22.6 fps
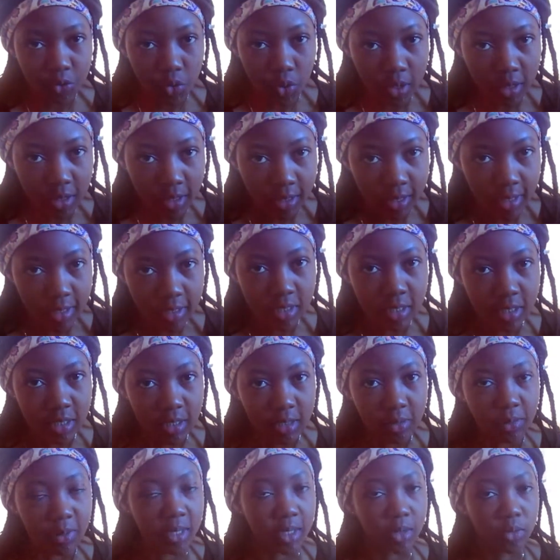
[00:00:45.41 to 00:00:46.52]

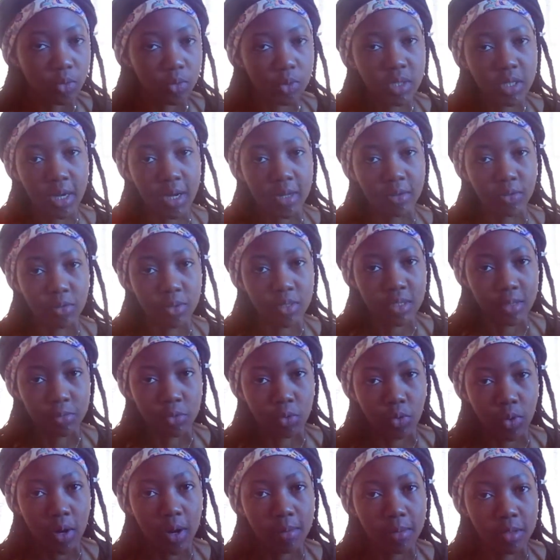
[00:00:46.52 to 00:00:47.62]
2019 we can reach 100
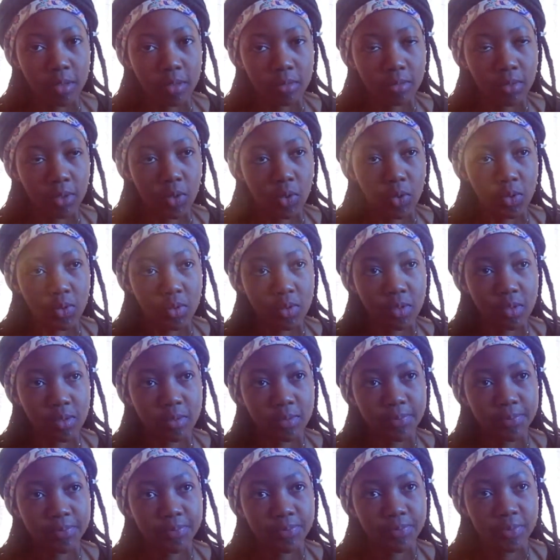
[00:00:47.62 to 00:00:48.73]
subscribers, because